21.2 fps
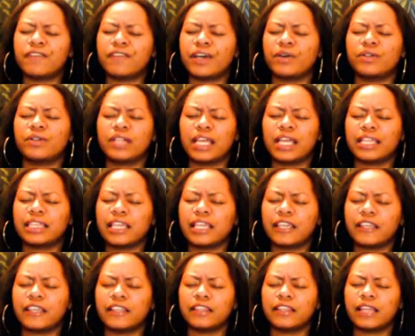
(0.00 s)
felt like
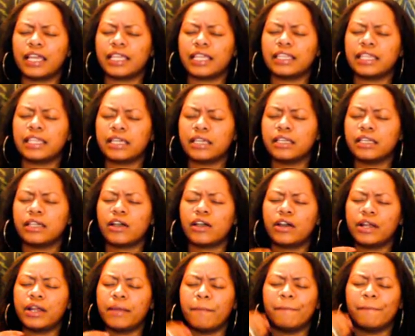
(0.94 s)
they
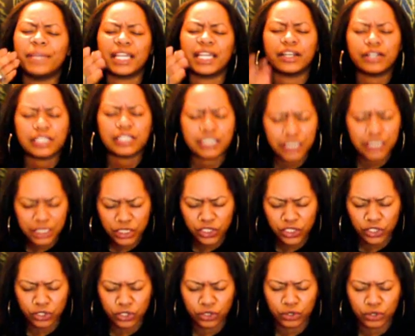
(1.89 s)
are embarrassing
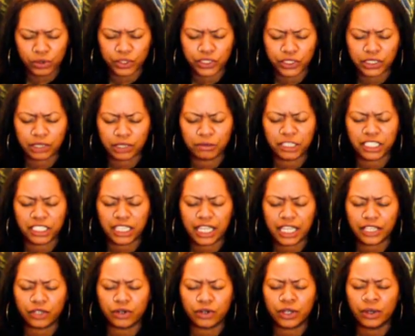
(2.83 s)
to you or something,
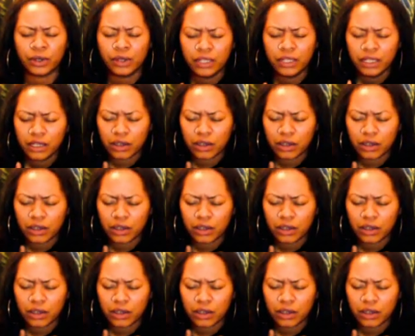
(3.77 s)
like, you know,